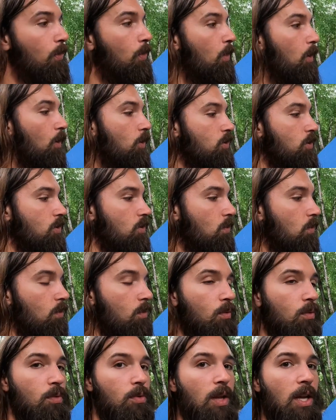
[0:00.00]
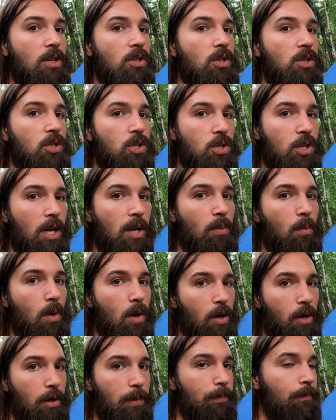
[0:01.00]
They're just, they just shed
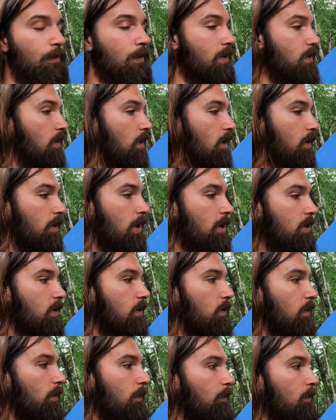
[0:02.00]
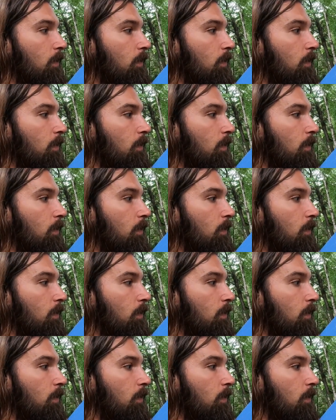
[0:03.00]
water is all they do.